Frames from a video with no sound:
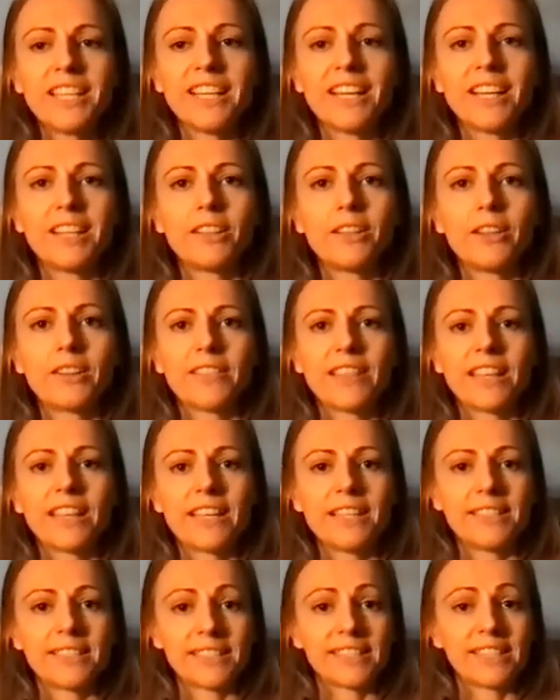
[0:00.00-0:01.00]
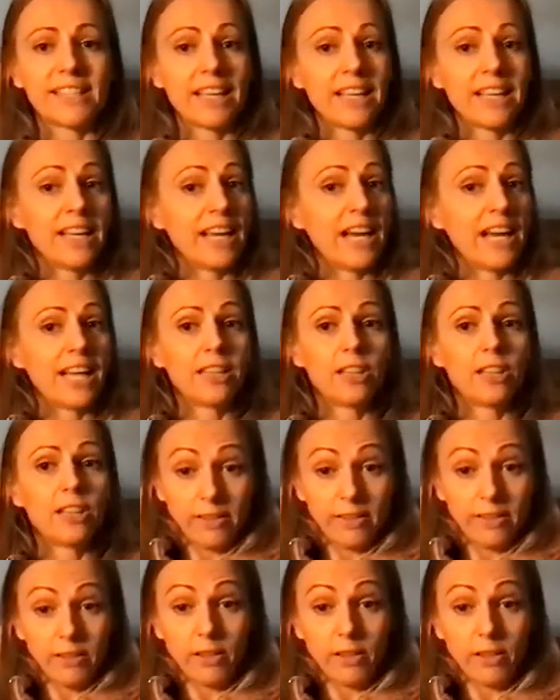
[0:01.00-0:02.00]
I'm watching a lot
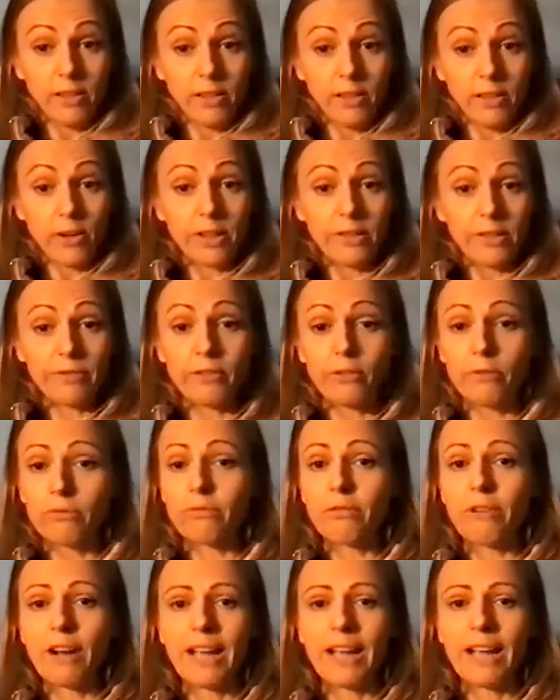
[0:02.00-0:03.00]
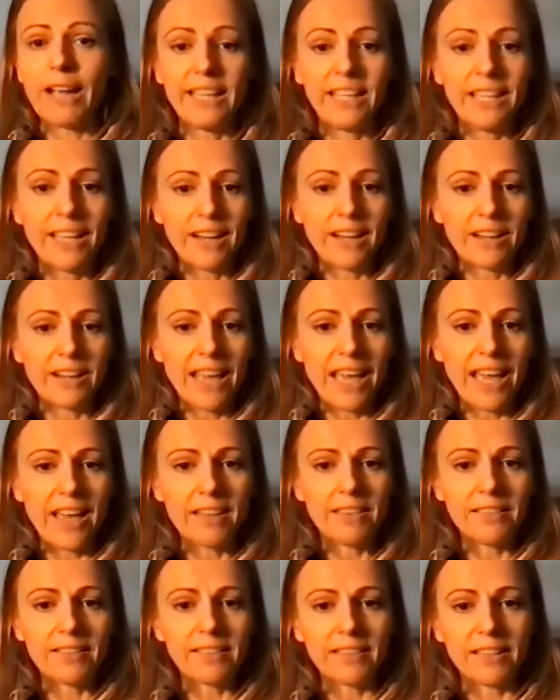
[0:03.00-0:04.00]
of
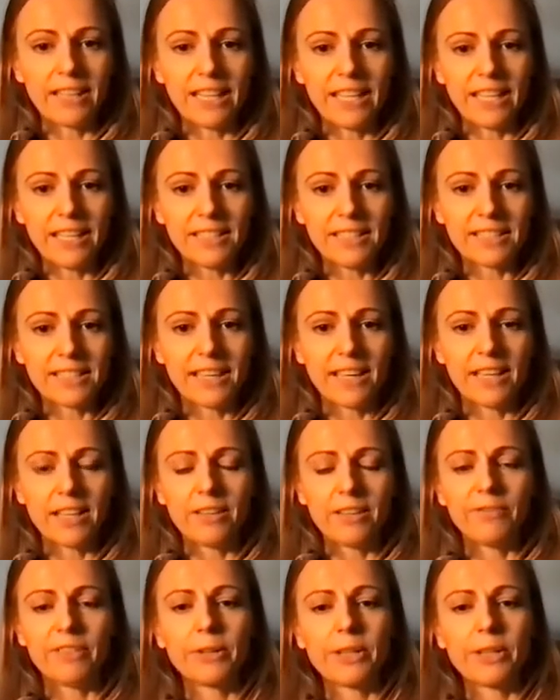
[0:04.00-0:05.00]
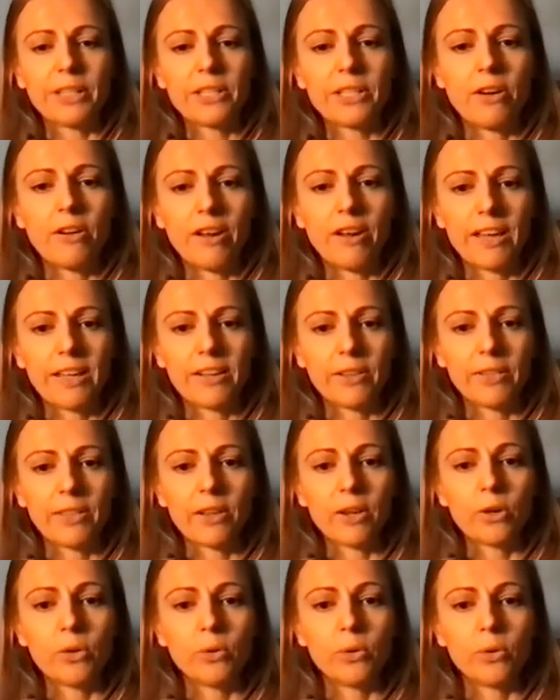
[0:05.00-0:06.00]
great young athletes getting very
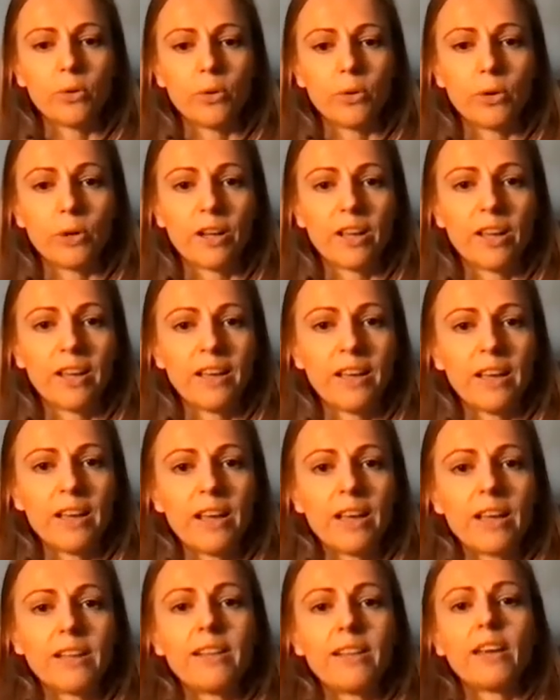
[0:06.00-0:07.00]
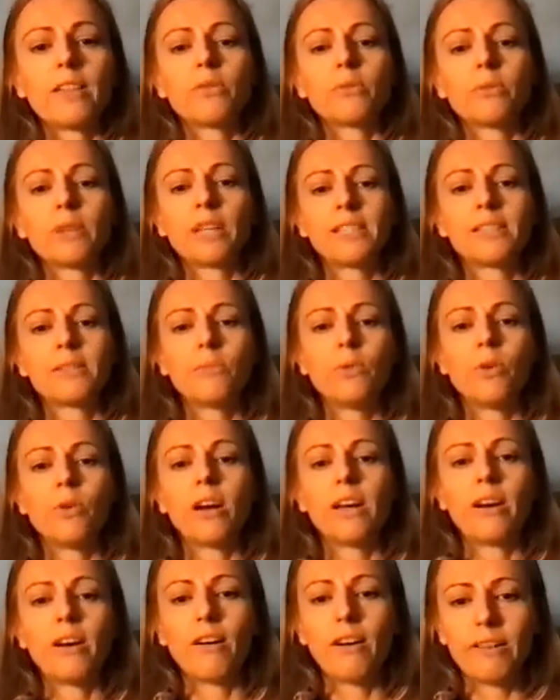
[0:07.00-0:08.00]
tired on the court. Now, the reason
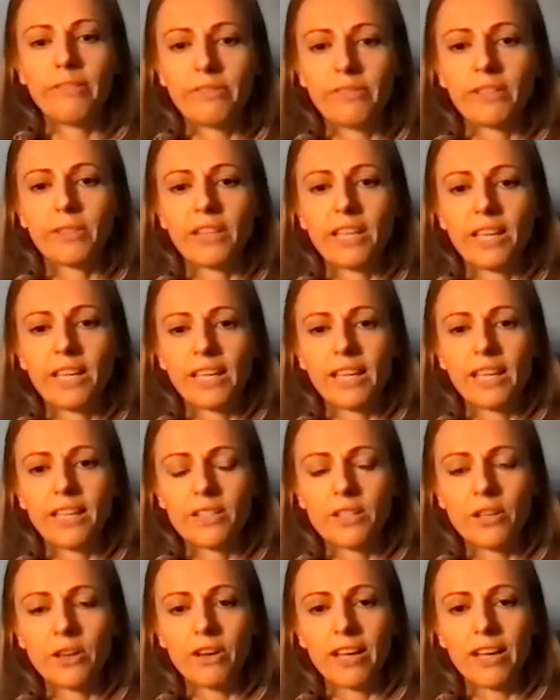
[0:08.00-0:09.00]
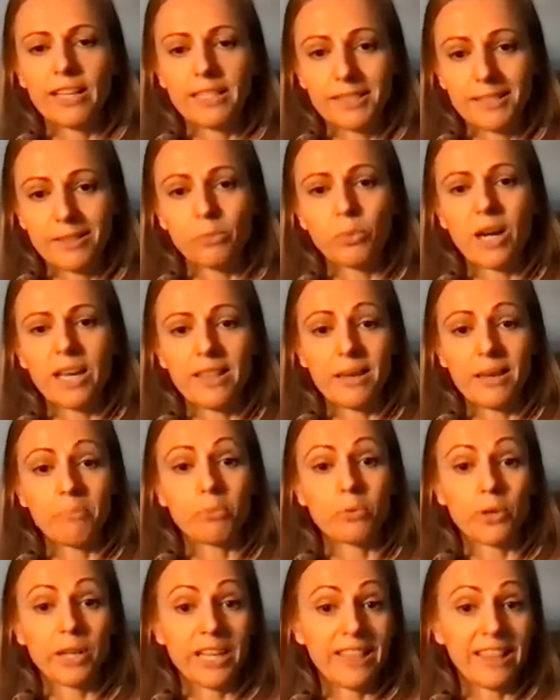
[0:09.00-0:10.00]
why I feel they're getting tired is the way they're
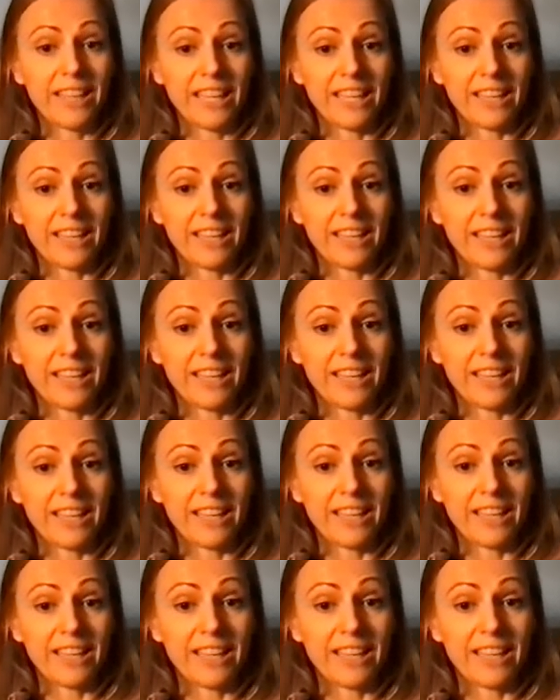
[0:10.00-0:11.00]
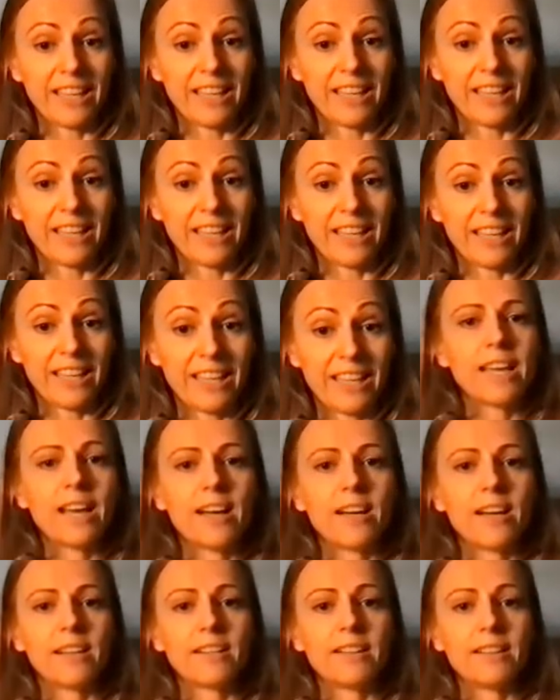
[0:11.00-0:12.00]
breathing. It's not that their
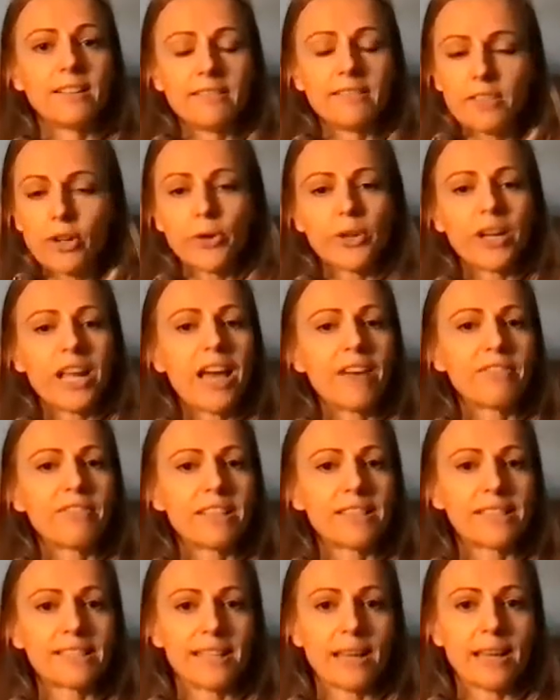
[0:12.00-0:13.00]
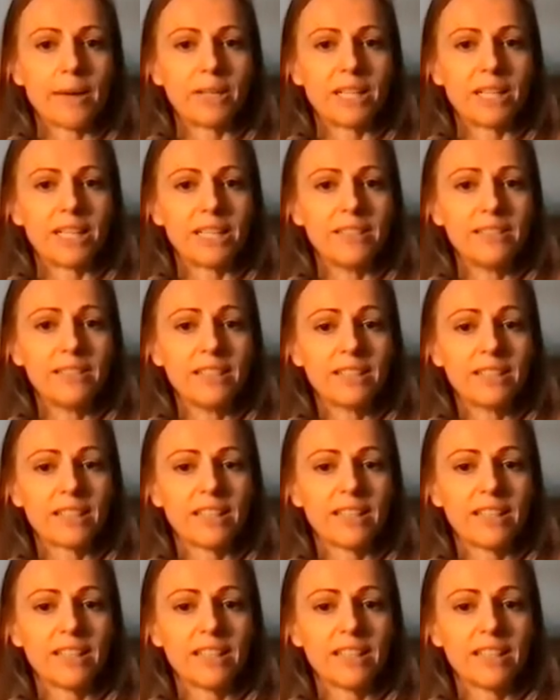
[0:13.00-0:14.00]
bodies don't have the stamina.